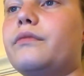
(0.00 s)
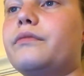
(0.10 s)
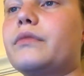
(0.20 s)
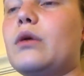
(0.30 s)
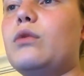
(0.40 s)

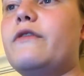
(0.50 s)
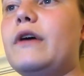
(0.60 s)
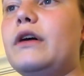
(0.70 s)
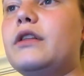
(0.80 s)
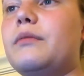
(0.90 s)
we
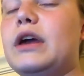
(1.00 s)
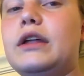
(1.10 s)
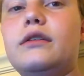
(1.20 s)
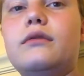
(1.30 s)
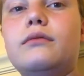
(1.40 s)
found them
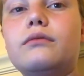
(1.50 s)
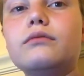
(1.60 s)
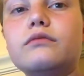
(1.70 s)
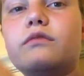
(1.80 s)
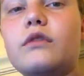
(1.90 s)
in
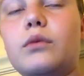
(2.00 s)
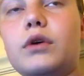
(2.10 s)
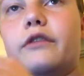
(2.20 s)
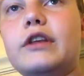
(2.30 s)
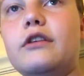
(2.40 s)
one of
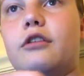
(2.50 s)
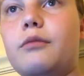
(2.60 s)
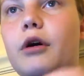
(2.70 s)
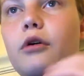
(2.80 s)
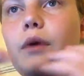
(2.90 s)
these
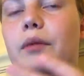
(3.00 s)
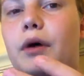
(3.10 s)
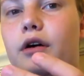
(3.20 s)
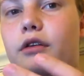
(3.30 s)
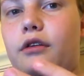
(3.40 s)
small white
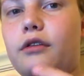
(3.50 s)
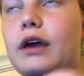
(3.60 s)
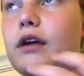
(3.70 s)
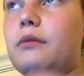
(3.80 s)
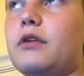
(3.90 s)
boxes that
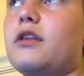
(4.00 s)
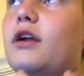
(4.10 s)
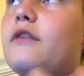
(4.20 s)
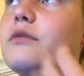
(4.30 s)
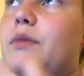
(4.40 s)
came inside
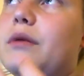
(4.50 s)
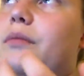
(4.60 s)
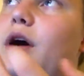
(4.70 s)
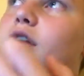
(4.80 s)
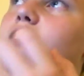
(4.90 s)
of the big
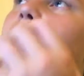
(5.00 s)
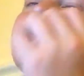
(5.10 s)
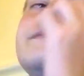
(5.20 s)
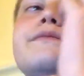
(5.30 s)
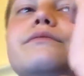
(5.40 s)
box,
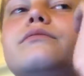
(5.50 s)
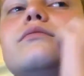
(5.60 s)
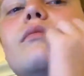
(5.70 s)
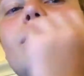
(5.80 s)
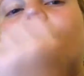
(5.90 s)

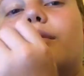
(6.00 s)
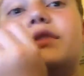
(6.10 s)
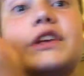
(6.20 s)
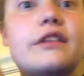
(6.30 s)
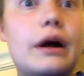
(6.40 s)
which
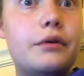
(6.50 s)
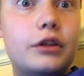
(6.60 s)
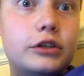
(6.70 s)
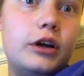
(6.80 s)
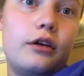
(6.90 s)
is now in the
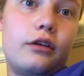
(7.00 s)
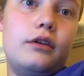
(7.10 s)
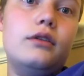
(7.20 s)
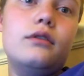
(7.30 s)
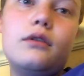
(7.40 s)

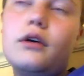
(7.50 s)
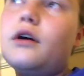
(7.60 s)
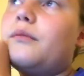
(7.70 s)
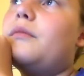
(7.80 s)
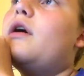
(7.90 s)
closet.
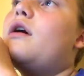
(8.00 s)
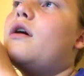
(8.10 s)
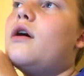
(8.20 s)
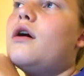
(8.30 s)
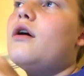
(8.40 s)
I'm
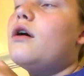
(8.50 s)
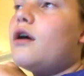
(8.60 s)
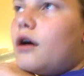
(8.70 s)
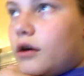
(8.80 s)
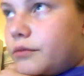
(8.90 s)

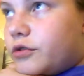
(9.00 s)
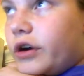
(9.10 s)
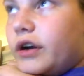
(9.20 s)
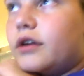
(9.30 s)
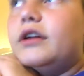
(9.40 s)

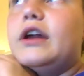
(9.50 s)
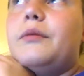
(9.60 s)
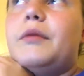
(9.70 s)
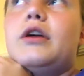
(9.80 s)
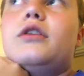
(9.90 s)
trying to clean out
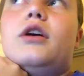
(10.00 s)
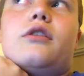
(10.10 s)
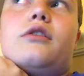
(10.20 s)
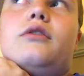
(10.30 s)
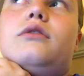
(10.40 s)
my
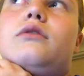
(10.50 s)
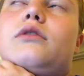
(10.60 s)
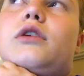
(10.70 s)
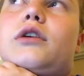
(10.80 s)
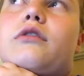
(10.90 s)
closet
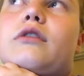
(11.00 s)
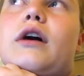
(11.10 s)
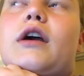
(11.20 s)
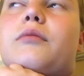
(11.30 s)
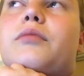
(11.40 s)
so that
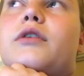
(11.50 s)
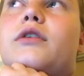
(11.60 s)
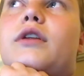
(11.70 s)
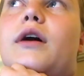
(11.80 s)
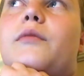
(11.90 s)
I can put a
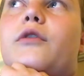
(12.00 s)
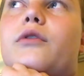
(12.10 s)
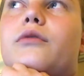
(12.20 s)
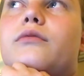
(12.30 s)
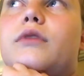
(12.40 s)
lot
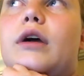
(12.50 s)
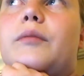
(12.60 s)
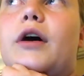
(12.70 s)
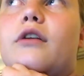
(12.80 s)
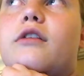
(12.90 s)
more like
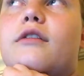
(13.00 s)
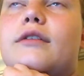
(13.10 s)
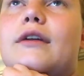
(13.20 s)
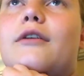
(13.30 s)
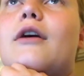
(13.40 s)
boxes in
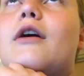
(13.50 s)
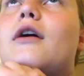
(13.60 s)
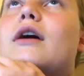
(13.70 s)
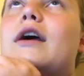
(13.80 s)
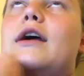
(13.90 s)
there.
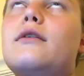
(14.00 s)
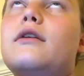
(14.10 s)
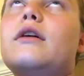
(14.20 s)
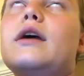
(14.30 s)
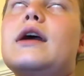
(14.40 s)

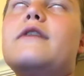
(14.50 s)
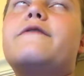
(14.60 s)
If